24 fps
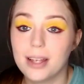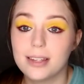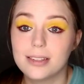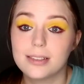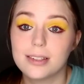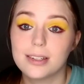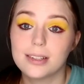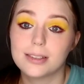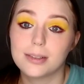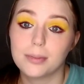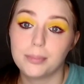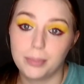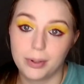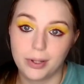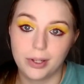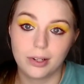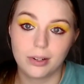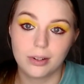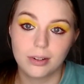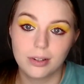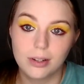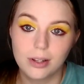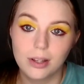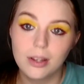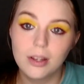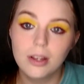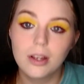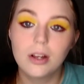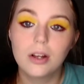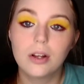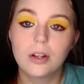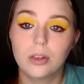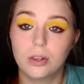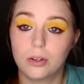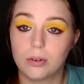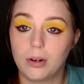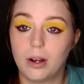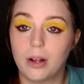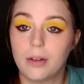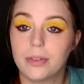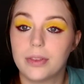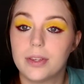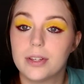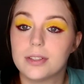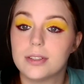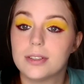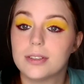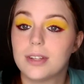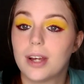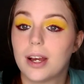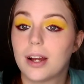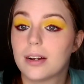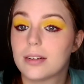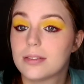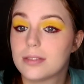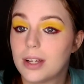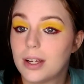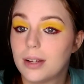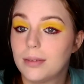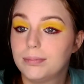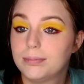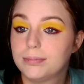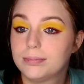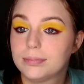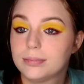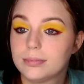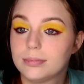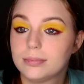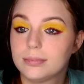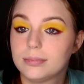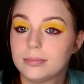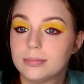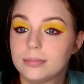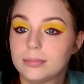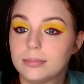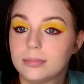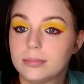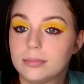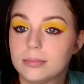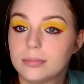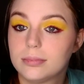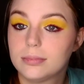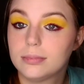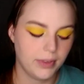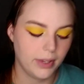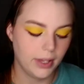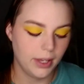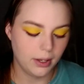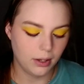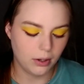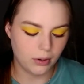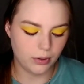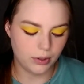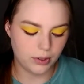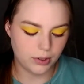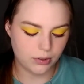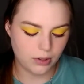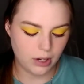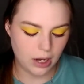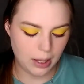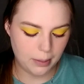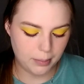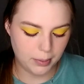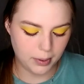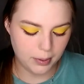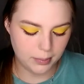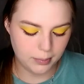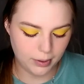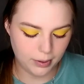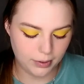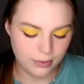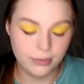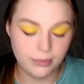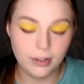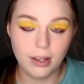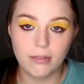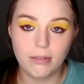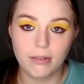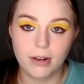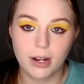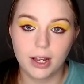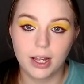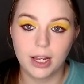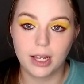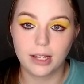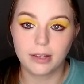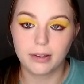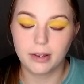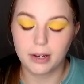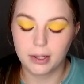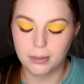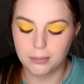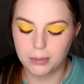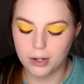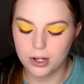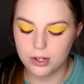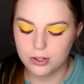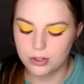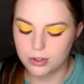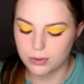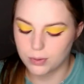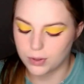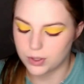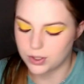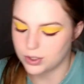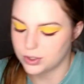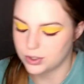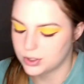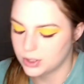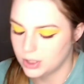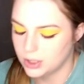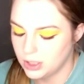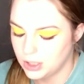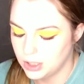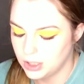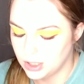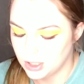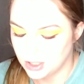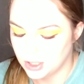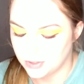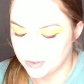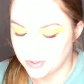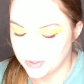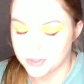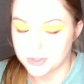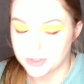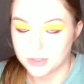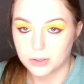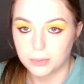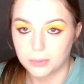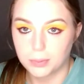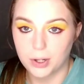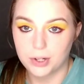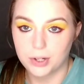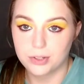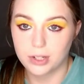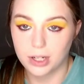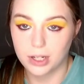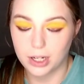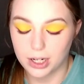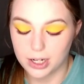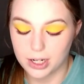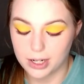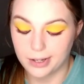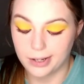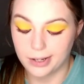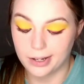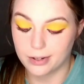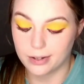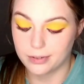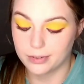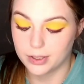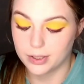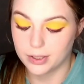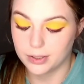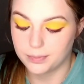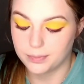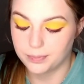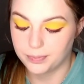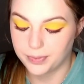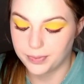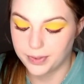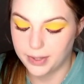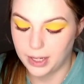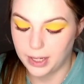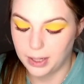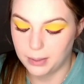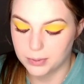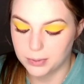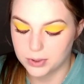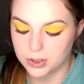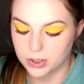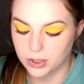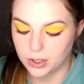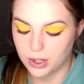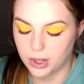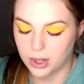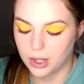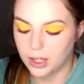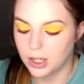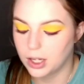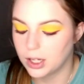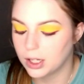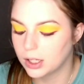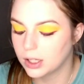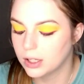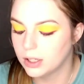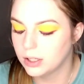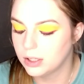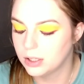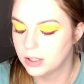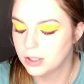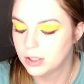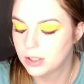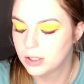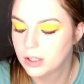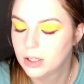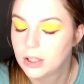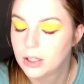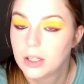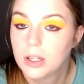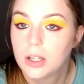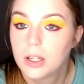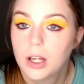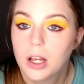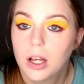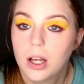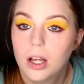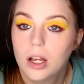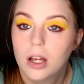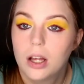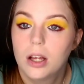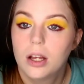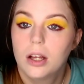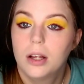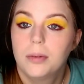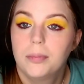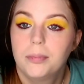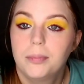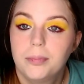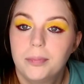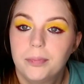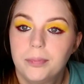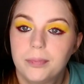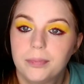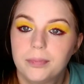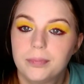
has disappeared throughout this entire time. I'm going to grab my favorite highlighting brush, which is this little brush I got out of a Amazon thing. I